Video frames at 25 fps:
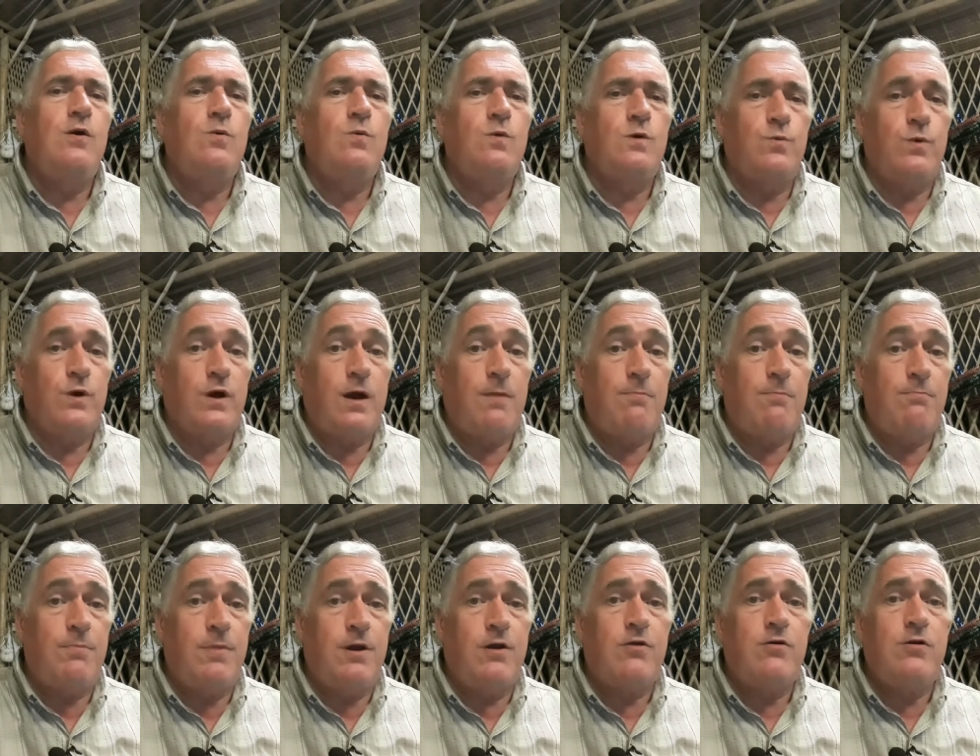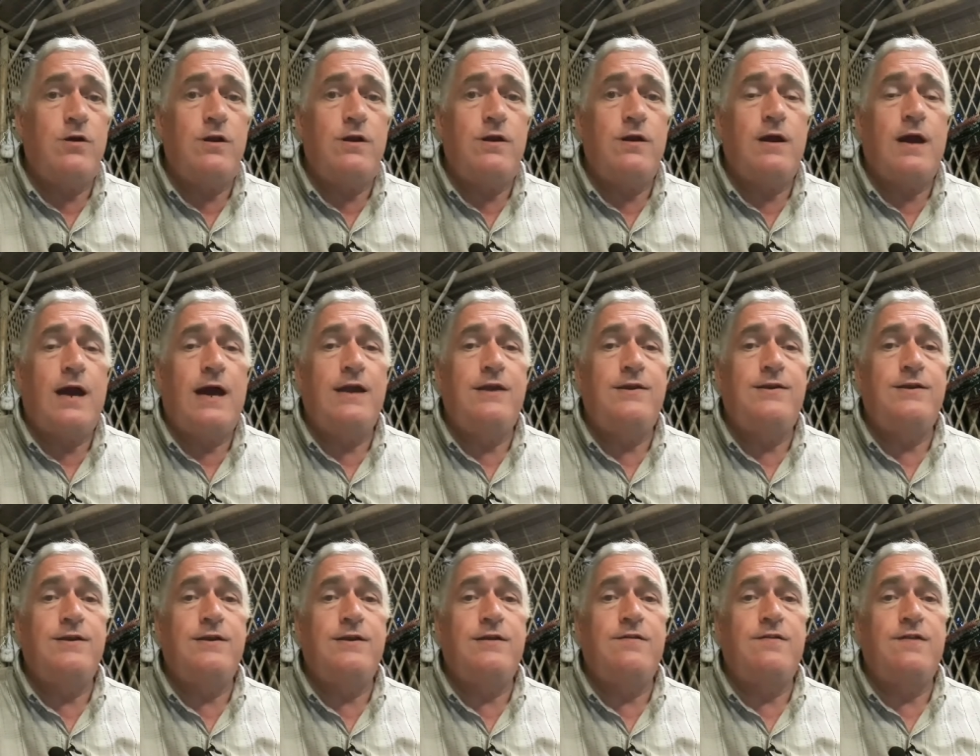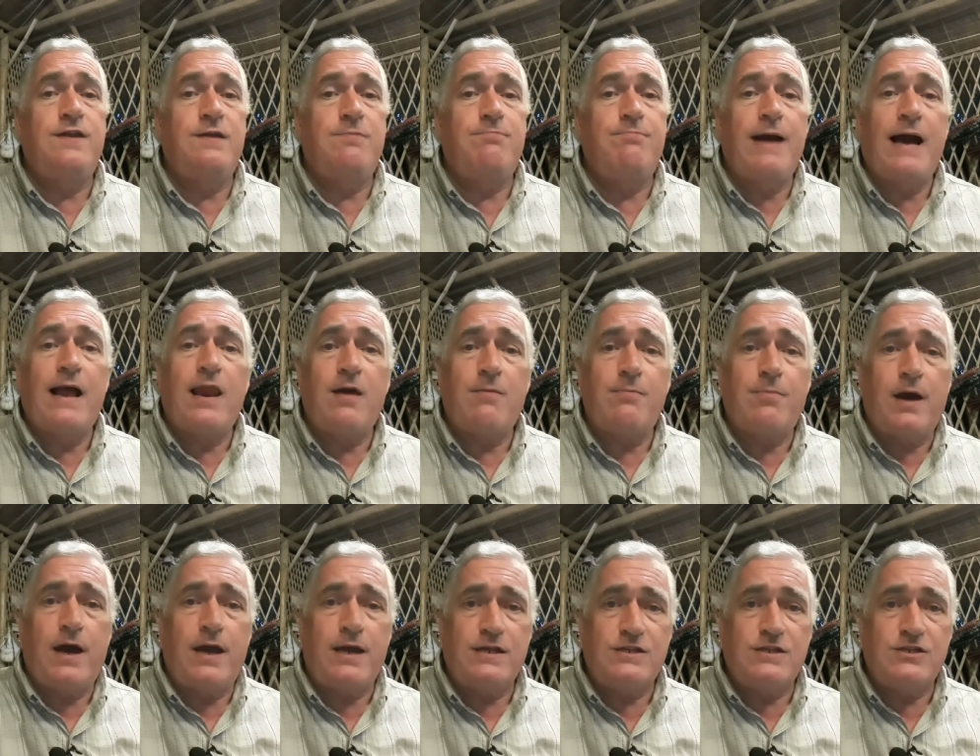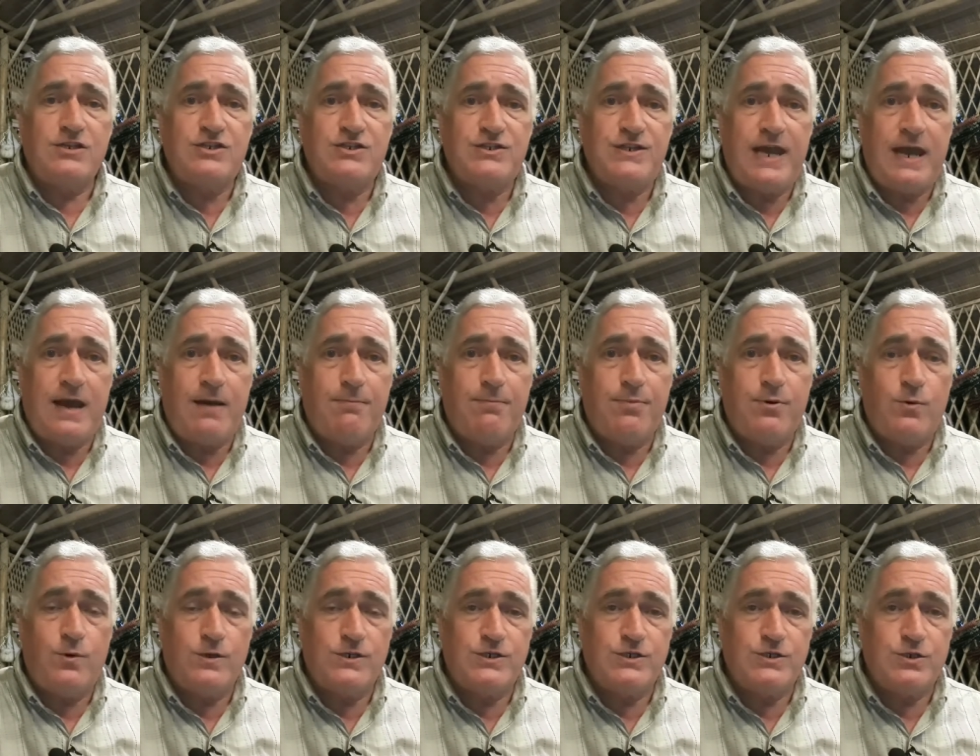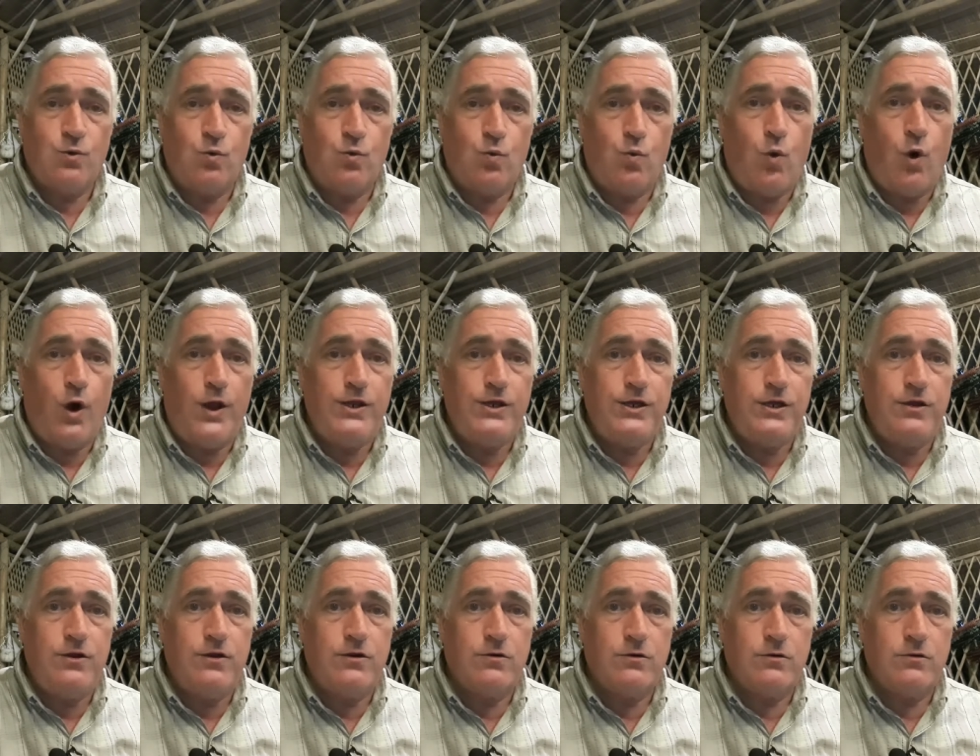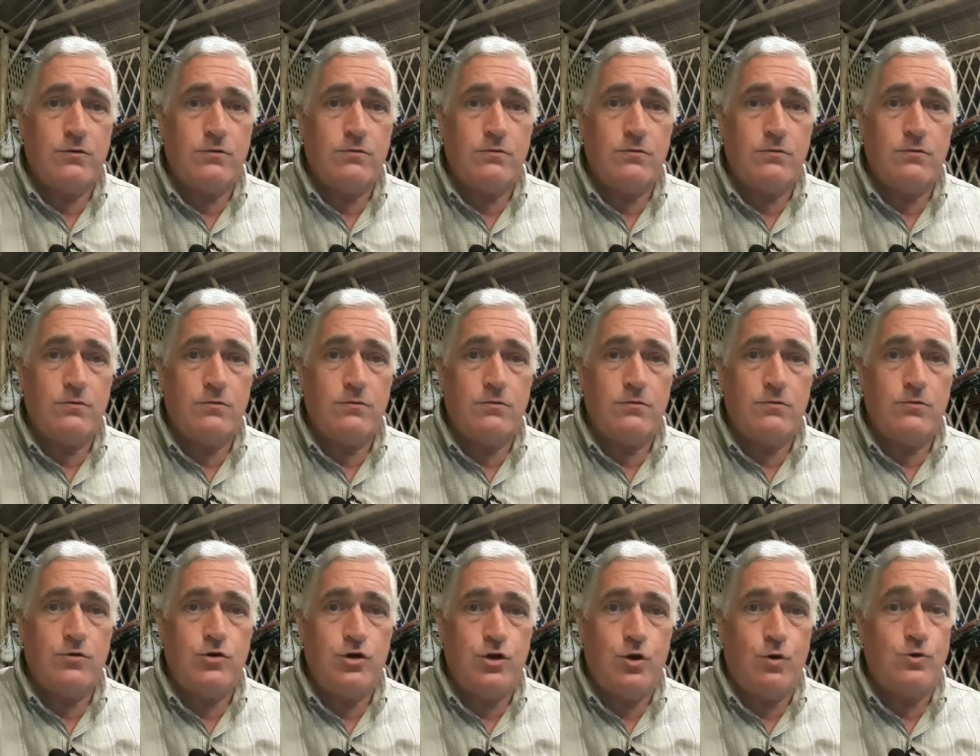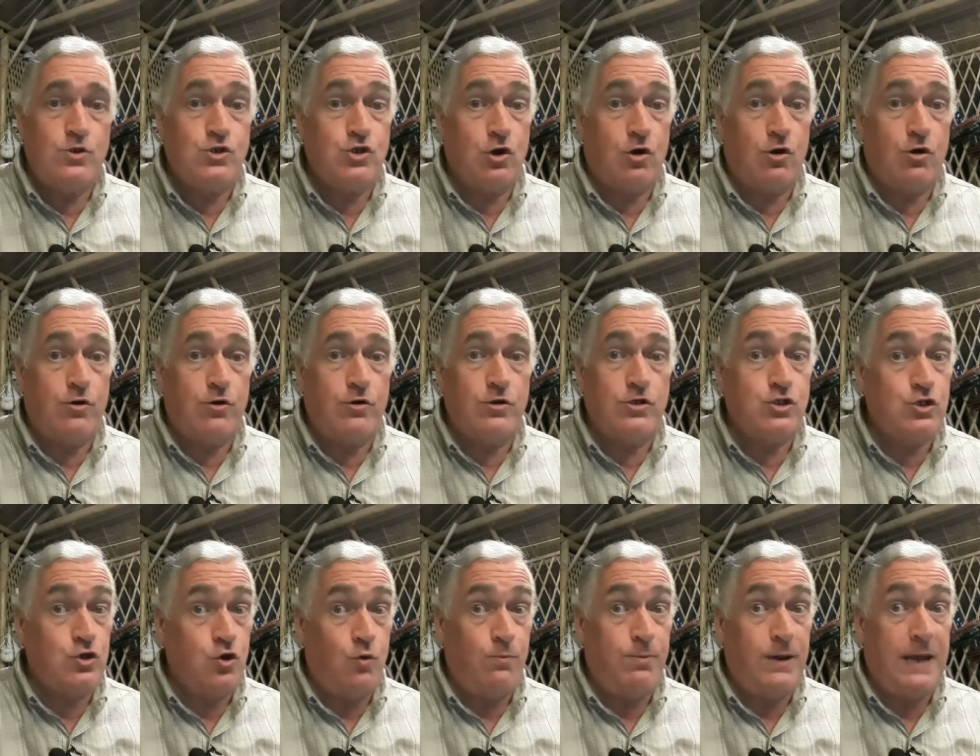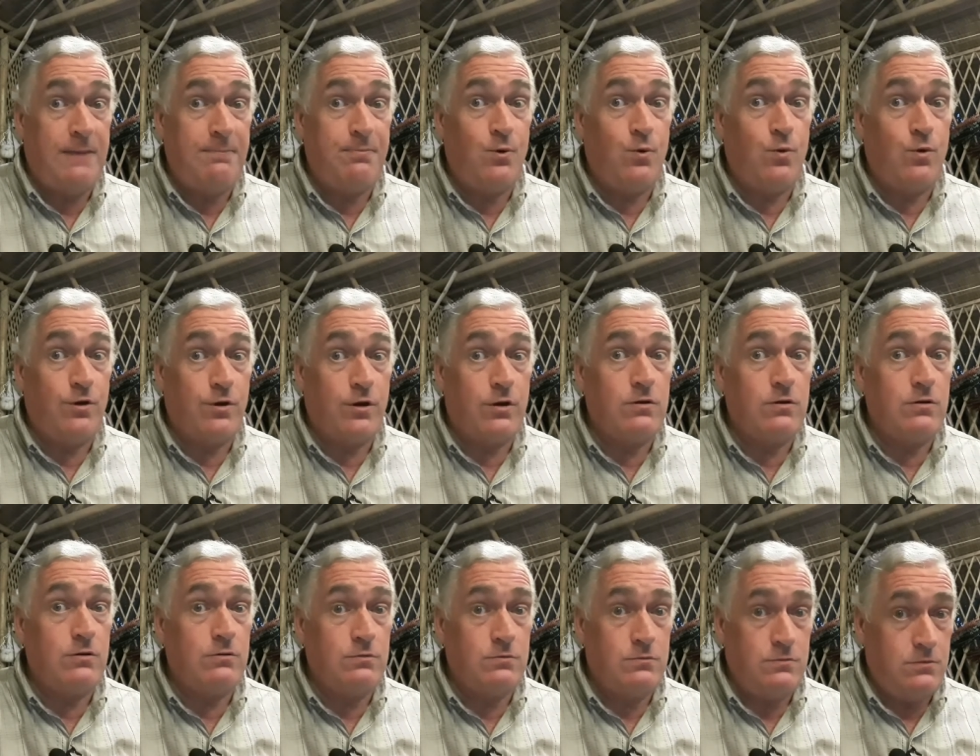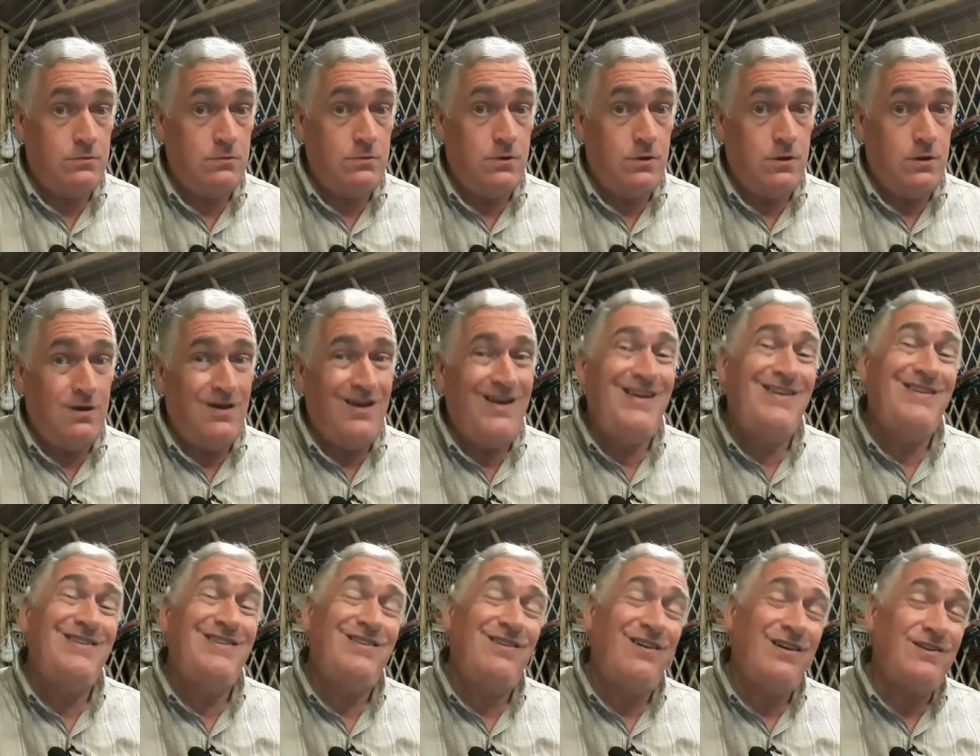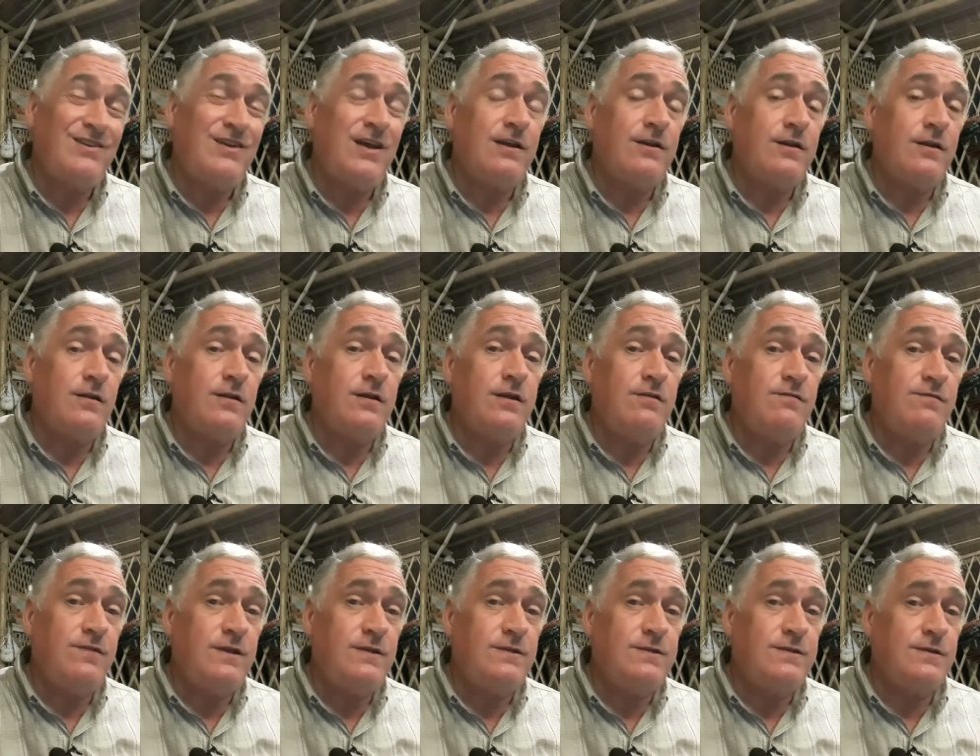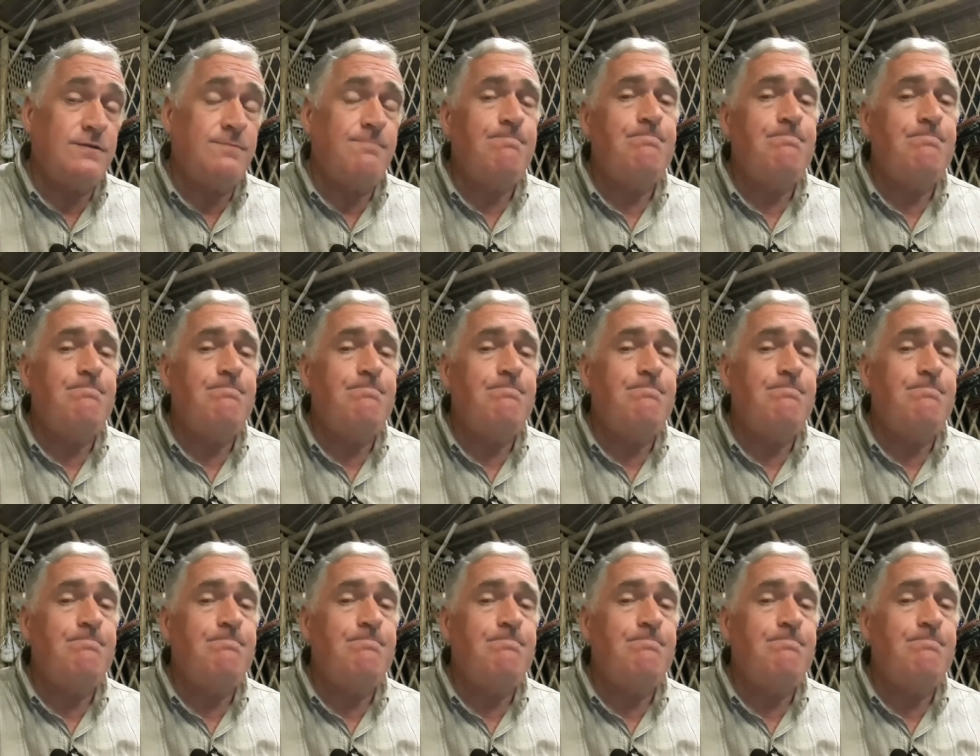When we got married, I did the balikbayan stamp, which is a 1-year, no charge, no paperwork. Not technically a visa.